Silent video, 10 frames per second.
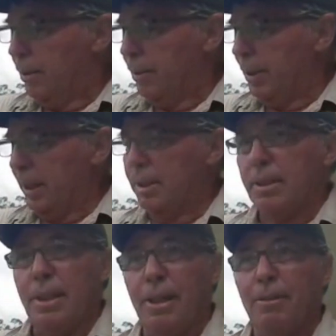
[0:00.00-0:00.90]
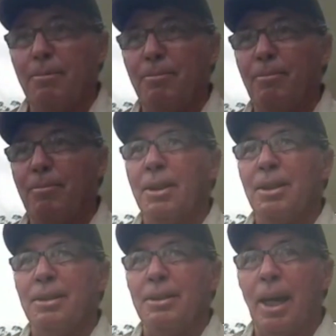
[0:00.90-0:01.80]
All that
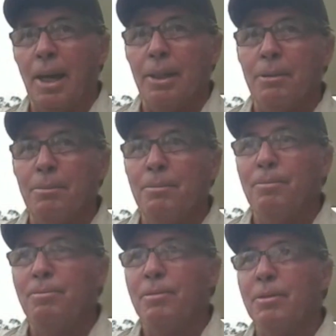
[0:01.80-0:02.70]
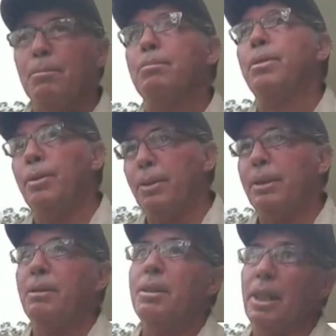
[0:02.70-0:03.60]
time
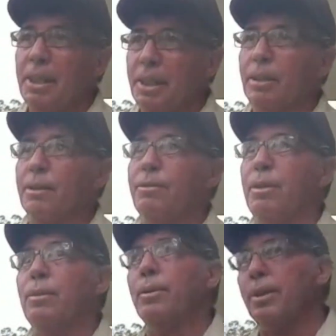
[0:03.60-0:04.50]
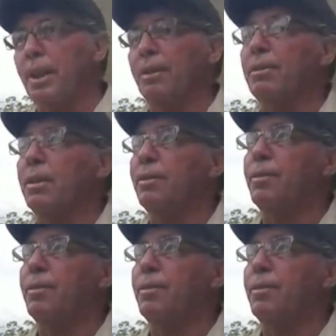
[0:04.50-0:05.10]
pruning, thinning out the fruit, looking after the